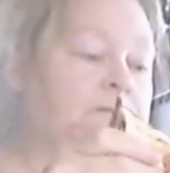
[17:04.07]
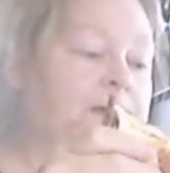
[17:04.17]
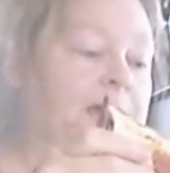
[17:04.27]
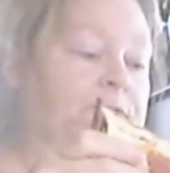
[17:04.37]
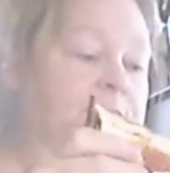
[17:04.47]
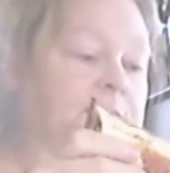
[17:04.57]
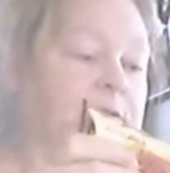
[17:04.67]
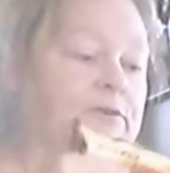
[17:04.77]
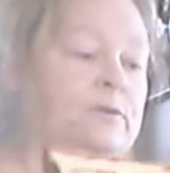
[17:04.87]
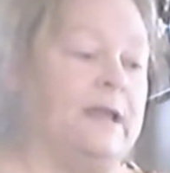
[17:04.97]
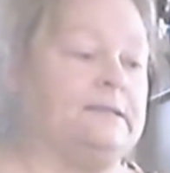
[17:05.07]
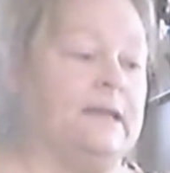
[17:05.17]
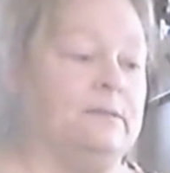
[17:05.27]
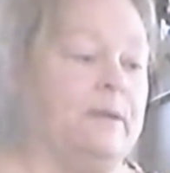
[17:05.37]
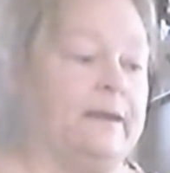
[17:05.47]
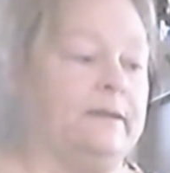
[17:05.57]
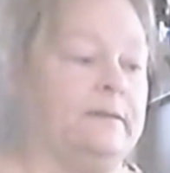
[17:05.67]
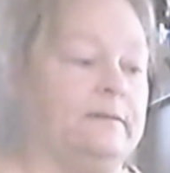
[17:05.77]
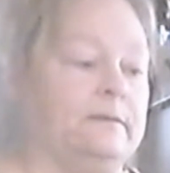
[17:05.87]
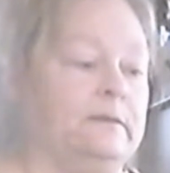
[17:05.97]
obviously, if you're not
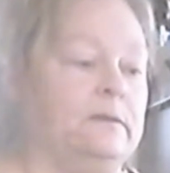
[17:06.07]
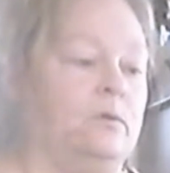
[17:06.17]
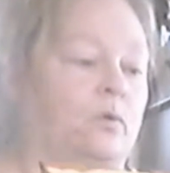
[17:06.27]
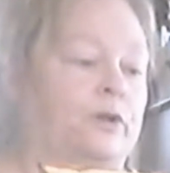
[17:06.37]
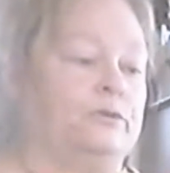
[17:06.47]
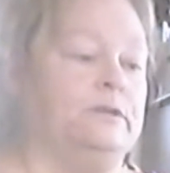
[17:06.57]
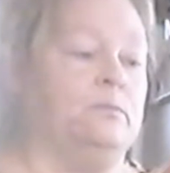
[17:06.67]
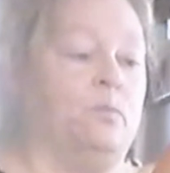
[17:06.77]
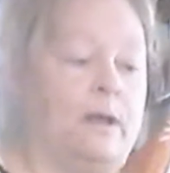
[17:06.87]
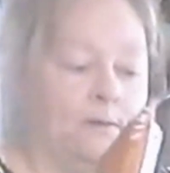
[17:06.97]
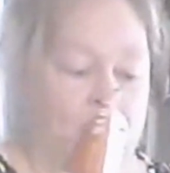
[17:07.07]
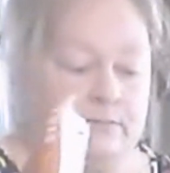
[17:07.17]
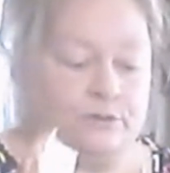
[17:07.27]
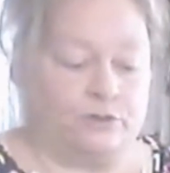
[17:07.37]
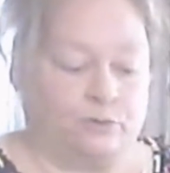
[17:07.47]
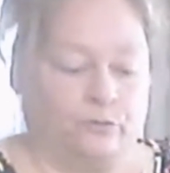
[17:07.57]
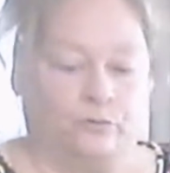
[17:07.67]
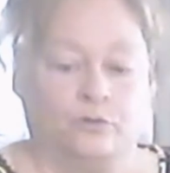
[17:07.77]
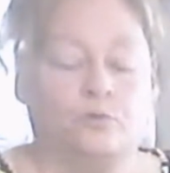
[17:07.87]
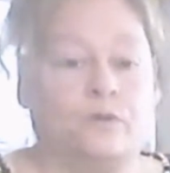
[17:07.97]
diabetic or you didn't want all this sugar,
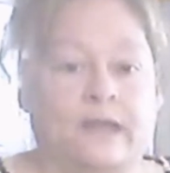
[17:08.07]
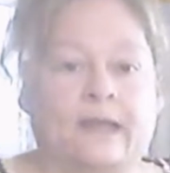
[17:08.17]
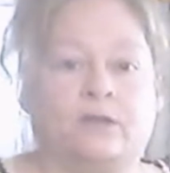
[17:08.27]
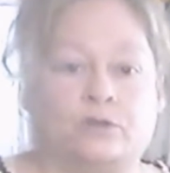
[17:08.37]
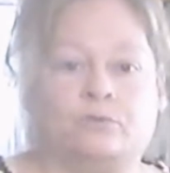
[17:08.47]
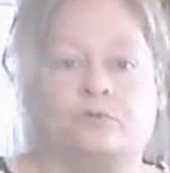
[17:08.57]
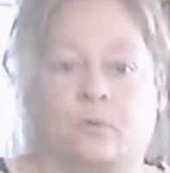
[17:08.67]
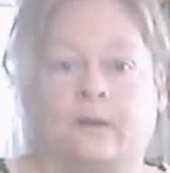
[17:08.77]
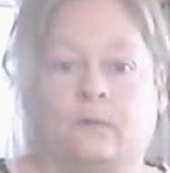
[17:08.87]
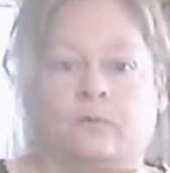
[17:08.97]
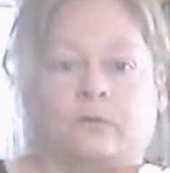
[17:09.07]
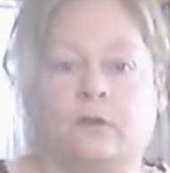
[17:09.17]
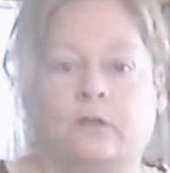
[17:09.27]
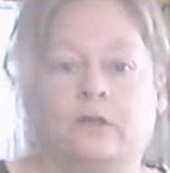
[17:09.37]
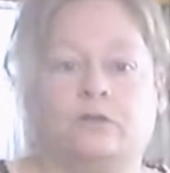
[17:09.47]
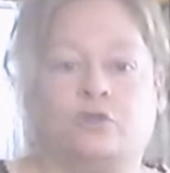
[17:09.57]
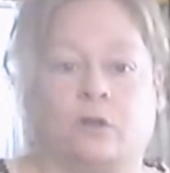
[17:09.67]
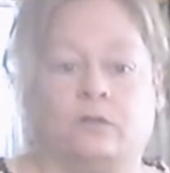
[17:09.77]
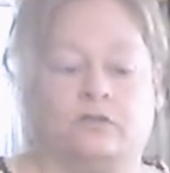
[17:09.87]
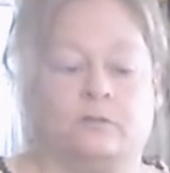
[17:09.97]
you can use regular
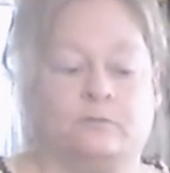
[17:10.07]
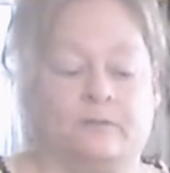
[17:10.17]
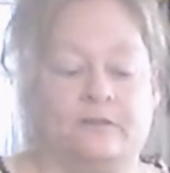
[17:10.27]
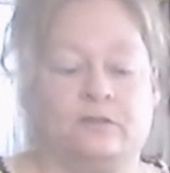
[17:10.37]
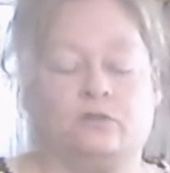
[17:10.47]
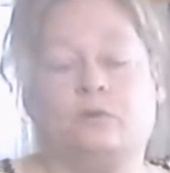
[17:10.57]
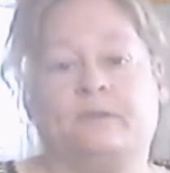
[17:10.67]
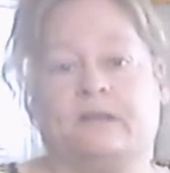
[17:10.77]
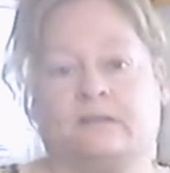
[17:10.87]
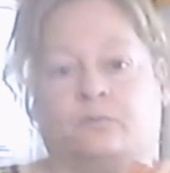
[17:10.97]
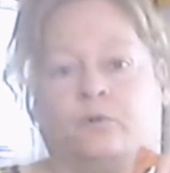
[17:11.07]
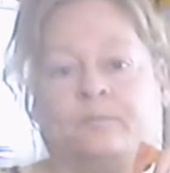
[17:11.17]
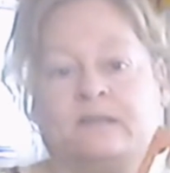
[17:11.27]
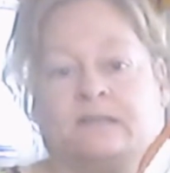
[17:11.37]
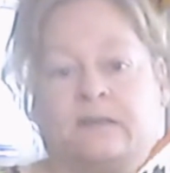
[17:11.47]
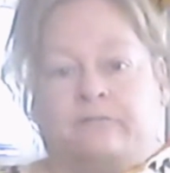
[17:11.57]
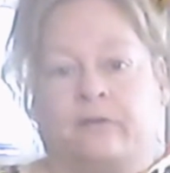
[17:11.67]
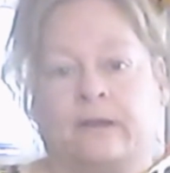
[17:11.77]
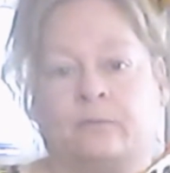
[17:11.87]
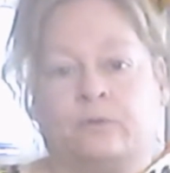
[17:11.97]
chocolate chips. But this is good because it will be safe
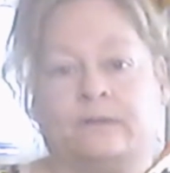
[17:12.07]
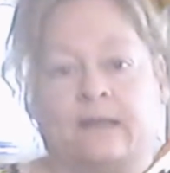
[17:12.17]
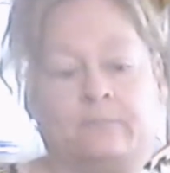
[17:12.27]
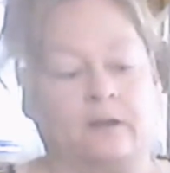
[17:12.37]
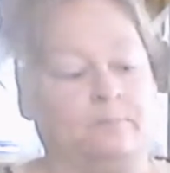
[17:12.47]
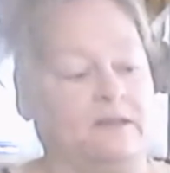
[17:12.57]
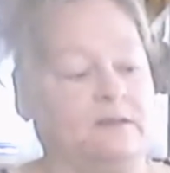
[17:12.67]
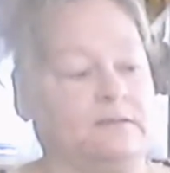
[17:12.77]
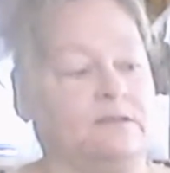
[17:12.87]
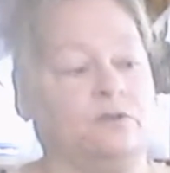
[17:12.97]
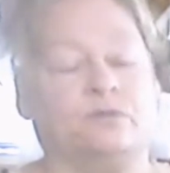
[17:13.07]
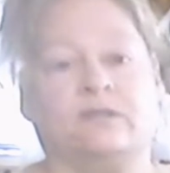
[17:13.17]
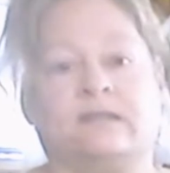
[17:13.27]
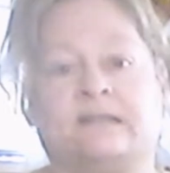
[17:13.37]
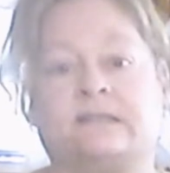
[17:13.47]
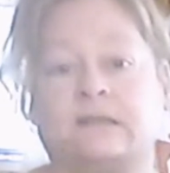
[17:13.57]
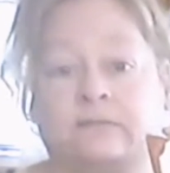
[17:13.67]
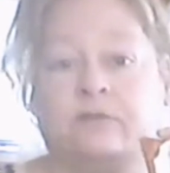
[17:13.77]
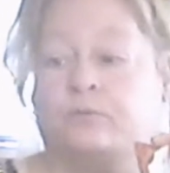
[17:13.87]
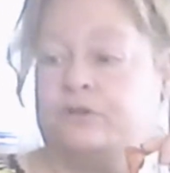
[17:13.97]
for anyone diabetic because it uses that
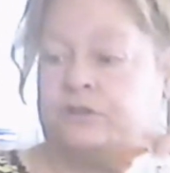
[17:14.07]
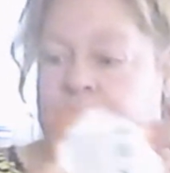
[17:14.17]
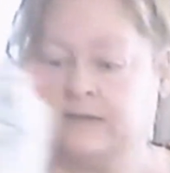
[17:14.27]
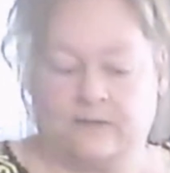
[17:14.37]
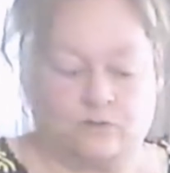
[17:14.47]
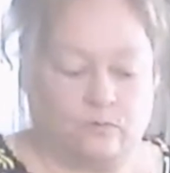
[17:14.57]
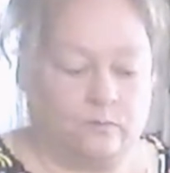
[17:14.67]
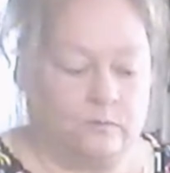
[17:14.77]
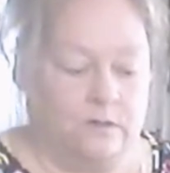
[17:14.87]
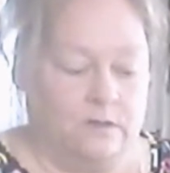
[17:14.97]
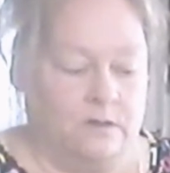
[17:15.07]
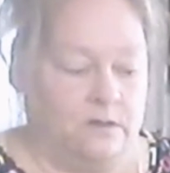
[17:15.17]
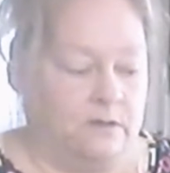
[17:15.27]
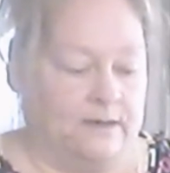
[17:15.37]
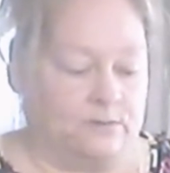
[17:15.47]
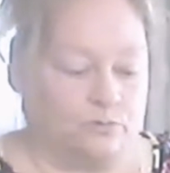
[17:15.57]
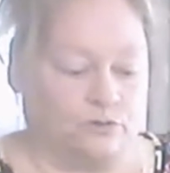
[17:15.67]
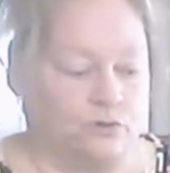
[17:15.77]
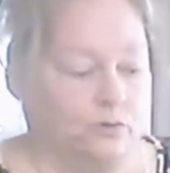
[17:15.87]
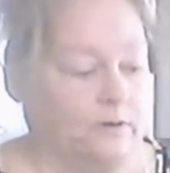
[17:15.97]
stevia, which is a natural
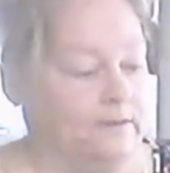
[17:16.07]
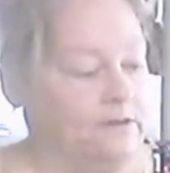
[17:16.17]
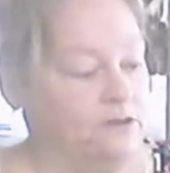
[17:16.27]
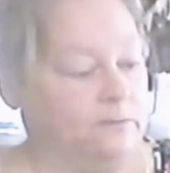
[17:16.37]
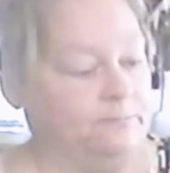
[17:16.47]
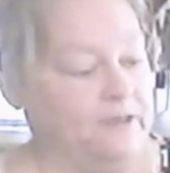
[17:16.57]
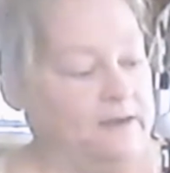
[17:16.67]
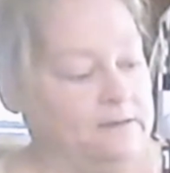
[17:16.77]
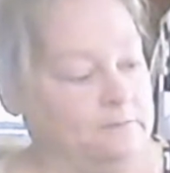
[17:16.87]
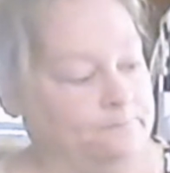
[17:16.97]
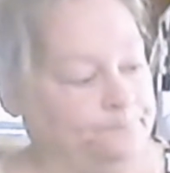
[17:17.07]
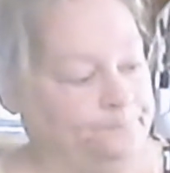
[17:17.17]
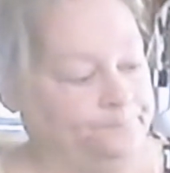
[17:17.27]
sugar. And then you dump that in.